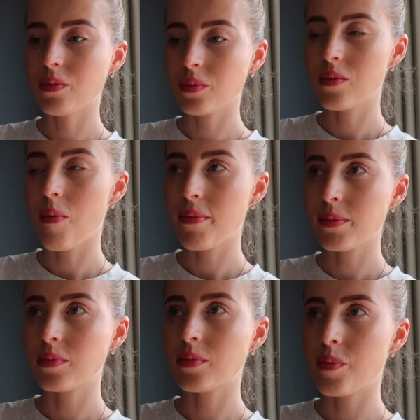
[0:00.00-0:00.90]
Seatbelts on,
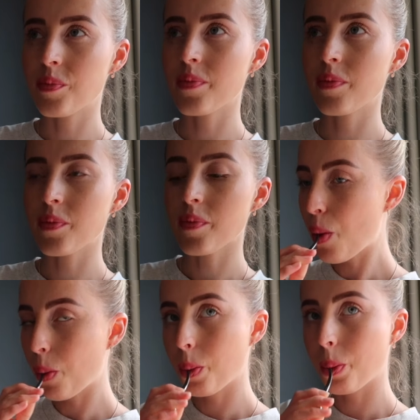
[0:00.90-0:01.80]
kids. That
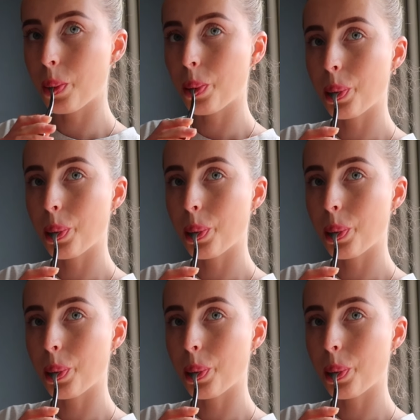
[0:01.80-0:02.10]
is closed.